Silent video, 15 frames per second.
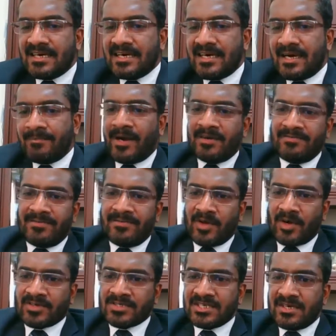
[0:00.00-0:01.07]
Apart from
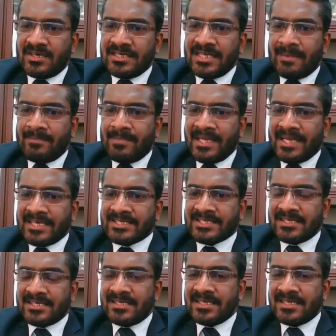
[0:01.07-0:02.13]
toxicology
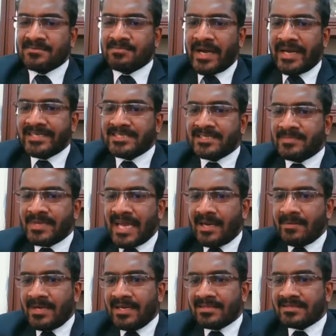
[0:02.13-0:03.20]
application, does biochip can
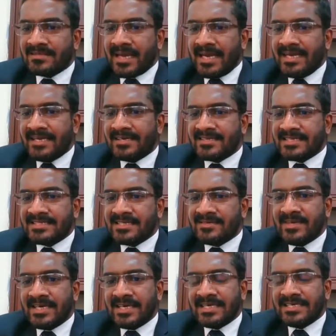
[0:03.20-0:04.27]
be designed in such a
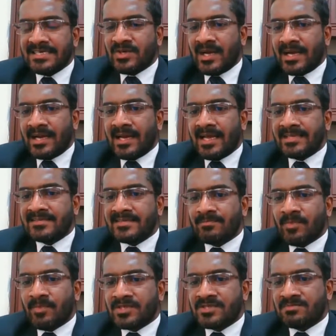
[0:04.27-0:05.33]
way to analyze the
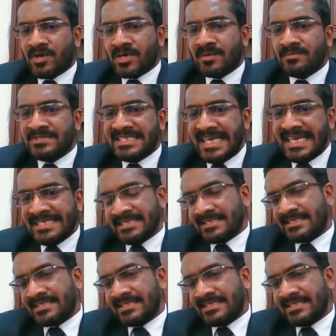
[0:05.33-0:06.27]
postmortem changes?